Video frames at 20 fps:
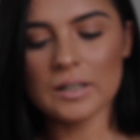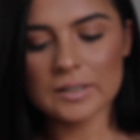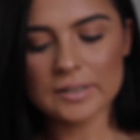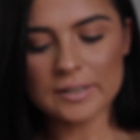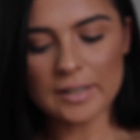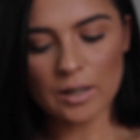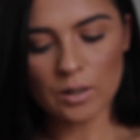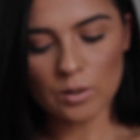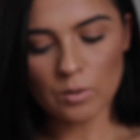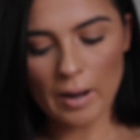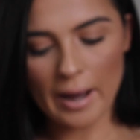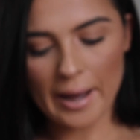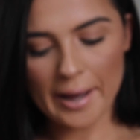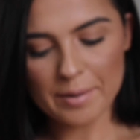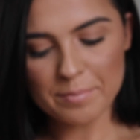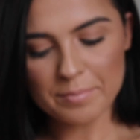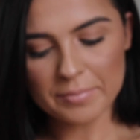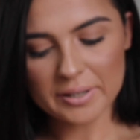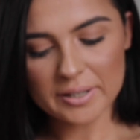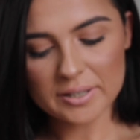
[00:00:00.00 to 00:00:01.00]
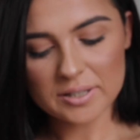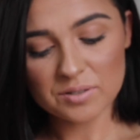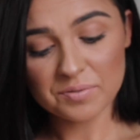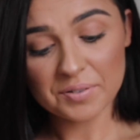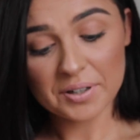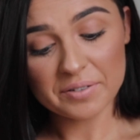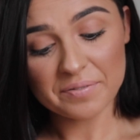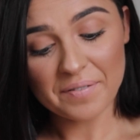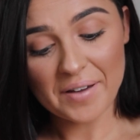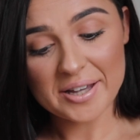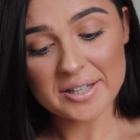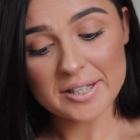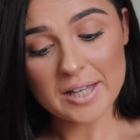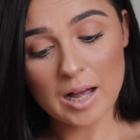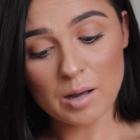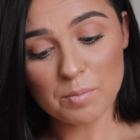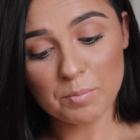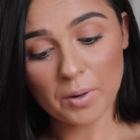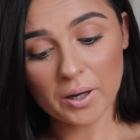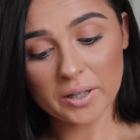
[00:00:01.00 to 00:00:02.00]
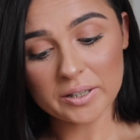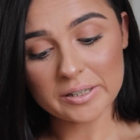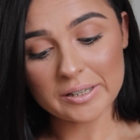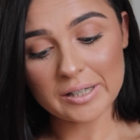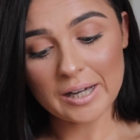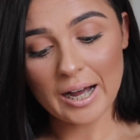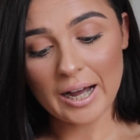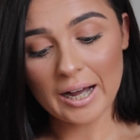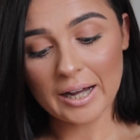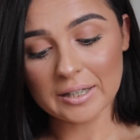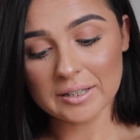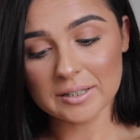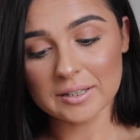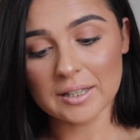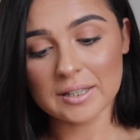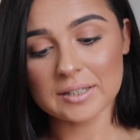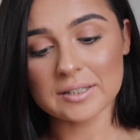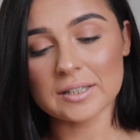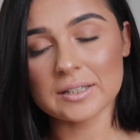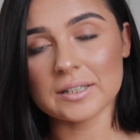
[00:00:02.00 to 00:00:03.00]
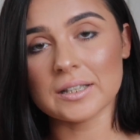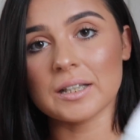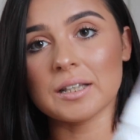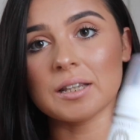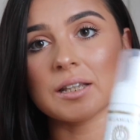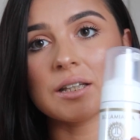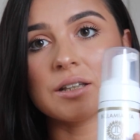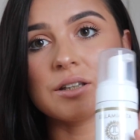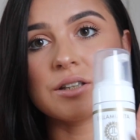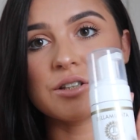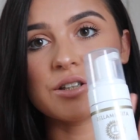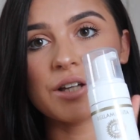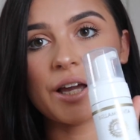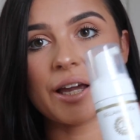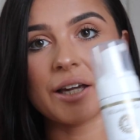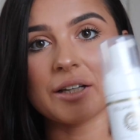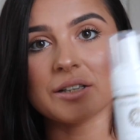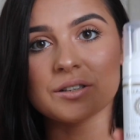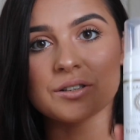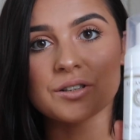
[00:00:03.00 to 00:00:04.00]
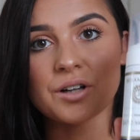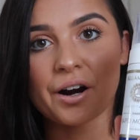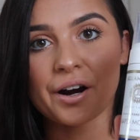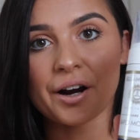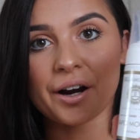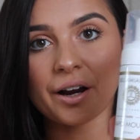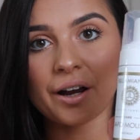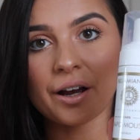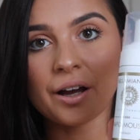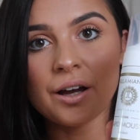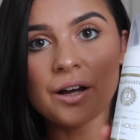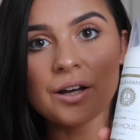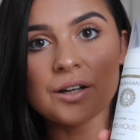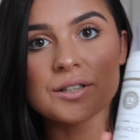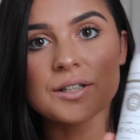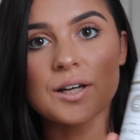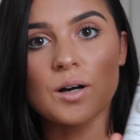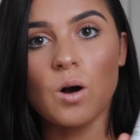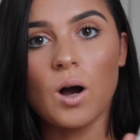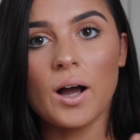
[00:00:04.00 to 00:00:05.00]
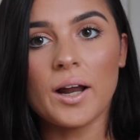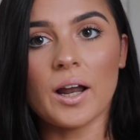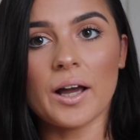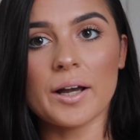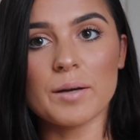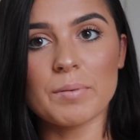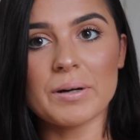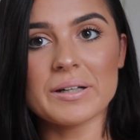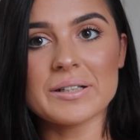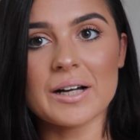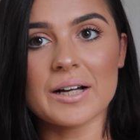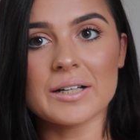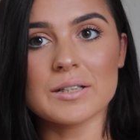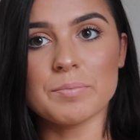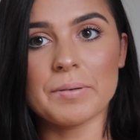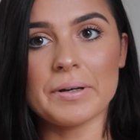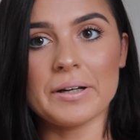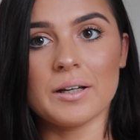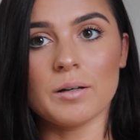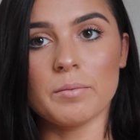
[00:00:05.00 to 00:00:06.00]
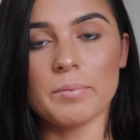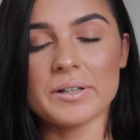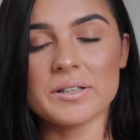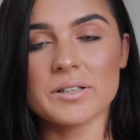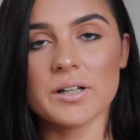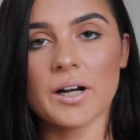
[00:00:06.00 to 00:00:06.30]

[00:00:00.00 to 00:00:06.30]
So this is for your face and body, and this is in the shade dark. So I like my tan to be a little bit